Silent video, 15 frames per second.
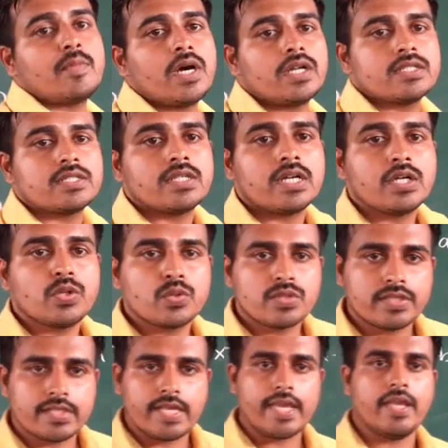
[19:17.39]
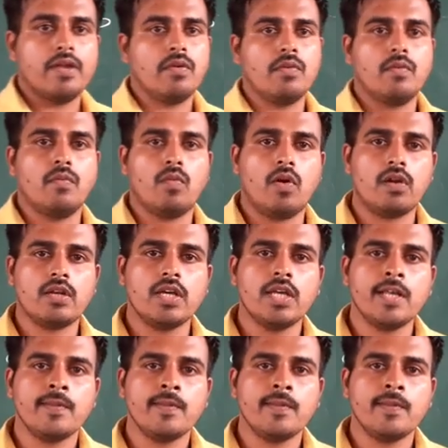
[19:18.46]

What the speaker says: answer to say what